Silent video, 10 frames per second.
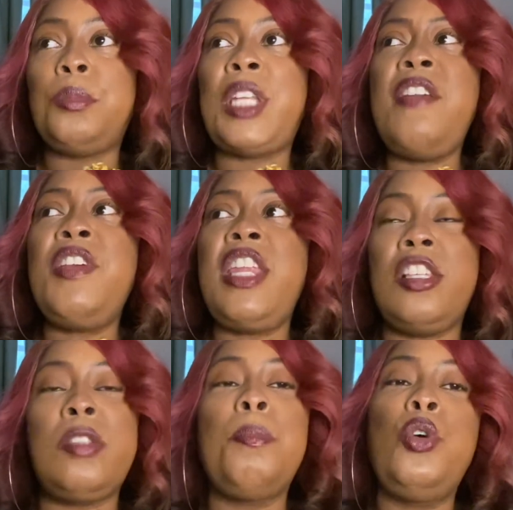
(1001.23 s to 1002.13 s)
Even
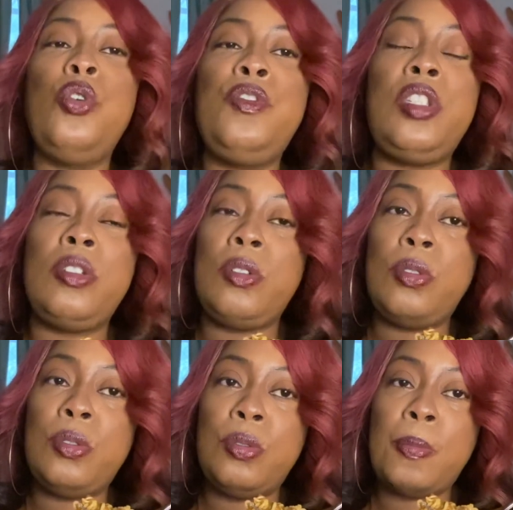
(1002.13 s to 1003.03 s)
his move
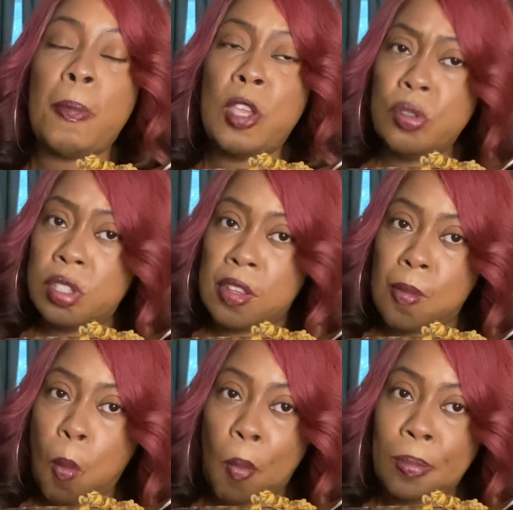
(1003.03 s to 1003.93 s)
to Houston.